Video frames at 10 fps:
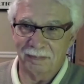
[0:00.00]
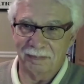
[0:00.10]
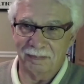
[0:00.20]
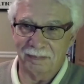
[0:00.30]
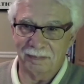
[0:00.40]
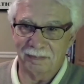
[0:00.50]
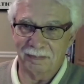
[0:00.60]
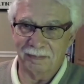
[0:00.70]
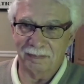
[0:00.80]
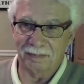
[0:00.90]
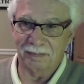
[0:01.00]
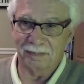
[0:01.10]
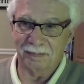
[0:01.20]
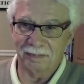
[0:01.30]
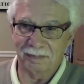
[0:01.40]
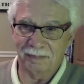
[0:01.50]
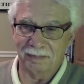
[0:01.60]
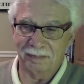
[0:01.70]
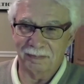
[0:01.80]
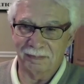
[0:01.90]

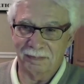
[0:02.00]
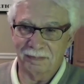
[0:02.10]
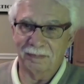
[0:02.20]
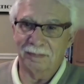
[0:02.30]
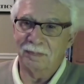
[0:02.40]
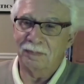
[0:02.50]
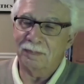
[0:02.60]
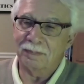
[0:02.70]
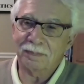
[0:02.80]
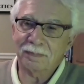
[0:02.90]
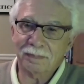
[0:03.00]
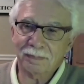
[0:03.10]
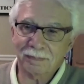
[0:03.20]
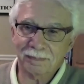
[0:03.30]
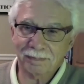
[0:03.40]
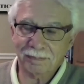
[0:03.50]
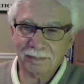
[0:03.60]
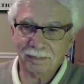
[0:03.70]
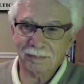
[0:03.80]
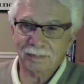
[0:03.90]

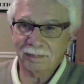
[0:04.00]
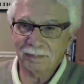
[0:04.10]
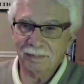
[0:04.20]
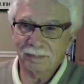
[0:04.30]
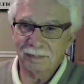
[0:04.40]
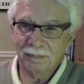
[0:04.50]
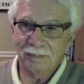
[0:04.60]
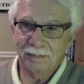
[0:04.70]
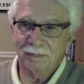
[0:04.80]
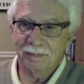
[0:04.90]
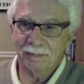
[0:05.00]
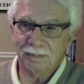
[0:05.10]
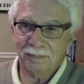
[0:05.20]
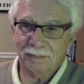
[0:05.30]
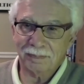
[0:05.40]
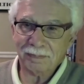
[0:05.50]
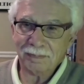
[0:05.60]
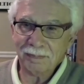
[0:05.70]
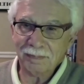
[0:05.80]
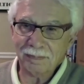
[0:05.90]

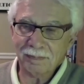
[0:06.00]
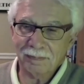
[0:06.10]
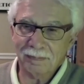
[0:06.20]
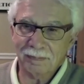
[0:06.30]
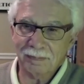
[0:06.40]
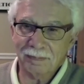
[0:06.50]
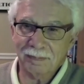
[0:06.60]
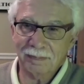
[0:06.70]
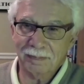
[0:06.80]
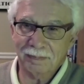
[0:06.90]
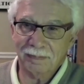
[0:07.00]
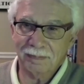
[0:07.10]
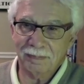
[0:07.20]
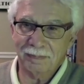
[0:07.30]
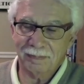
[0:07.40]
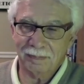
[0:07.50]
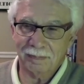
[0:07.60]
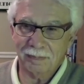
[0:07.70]
(silent)